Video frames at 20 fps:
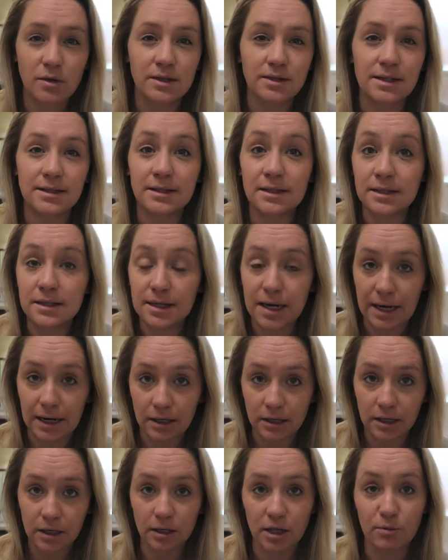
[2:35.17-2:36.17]
This isn't
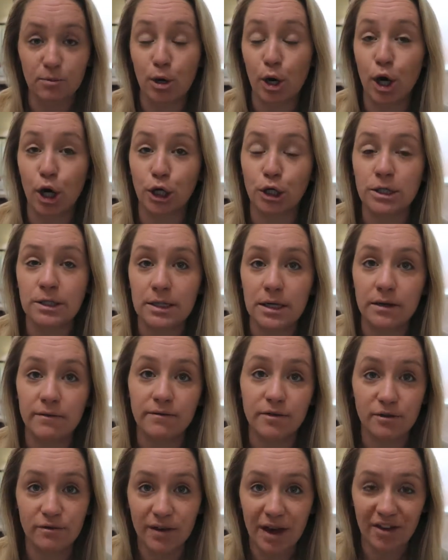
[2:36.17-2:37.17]
technically part
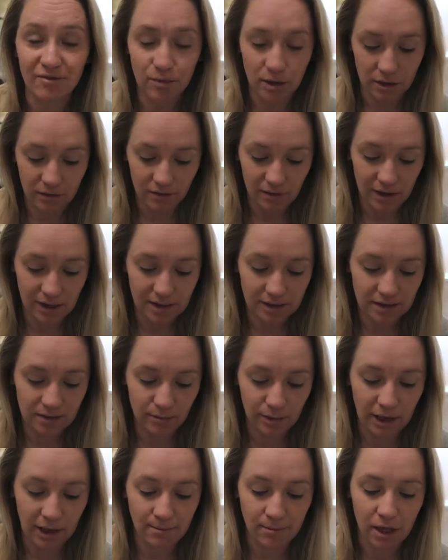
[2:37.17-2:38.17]
of the 5-minute face,
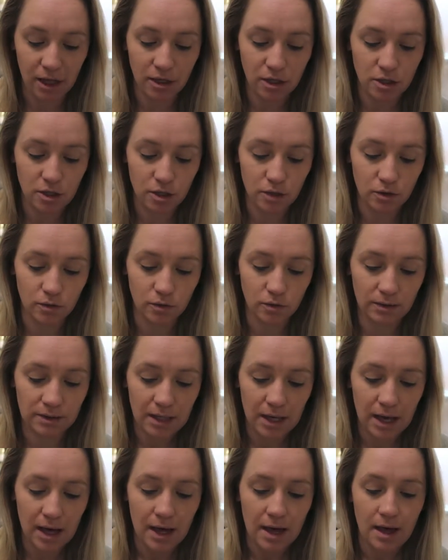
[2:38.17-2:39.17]
but I'm going to use
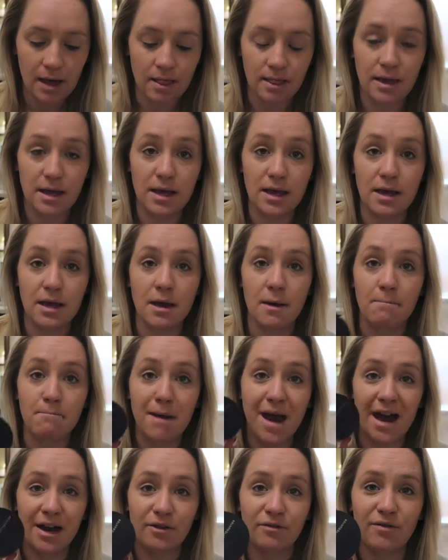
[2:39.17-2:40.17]
the
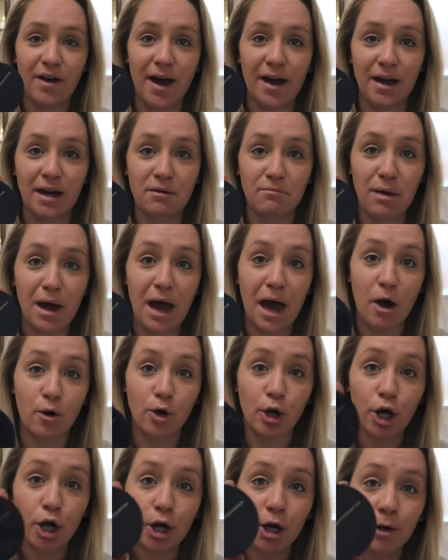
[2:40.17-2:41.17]
mattifying
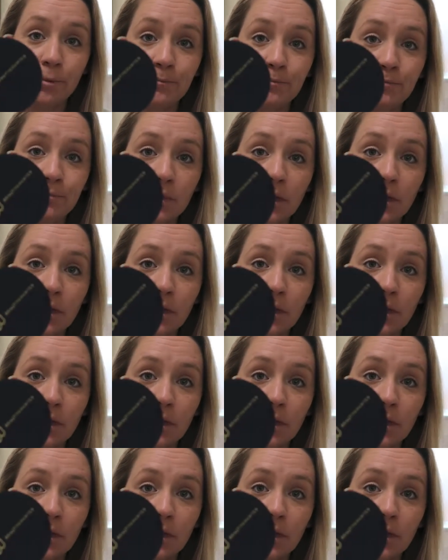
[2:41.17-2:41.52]
powder.